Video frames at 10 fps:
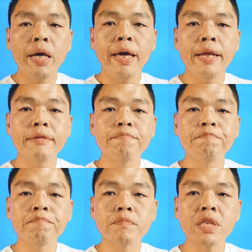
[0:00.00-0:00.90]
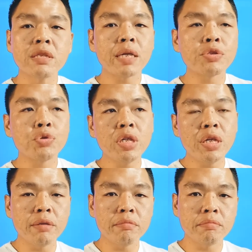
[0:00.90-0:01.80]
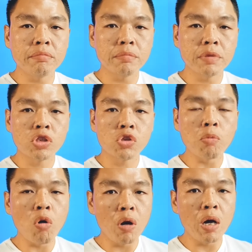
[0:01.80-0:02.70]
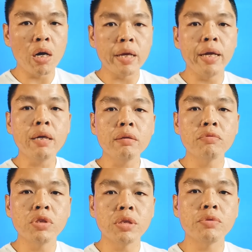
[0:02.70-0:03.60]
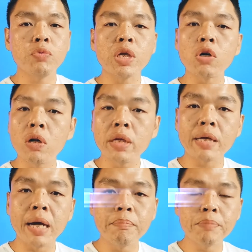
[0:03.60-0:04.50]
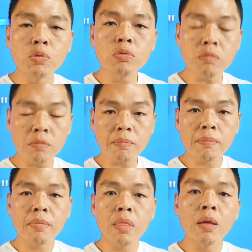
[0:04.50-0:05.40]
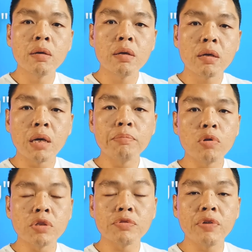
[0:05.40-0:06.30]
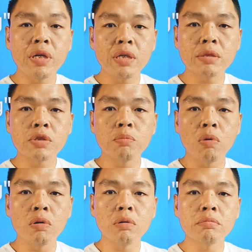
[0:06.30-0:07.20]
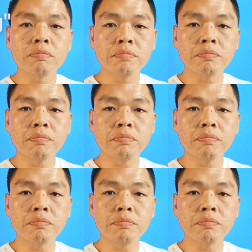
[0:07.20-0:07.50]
And it's actually in small area, which is, we call it kampung kampung is very small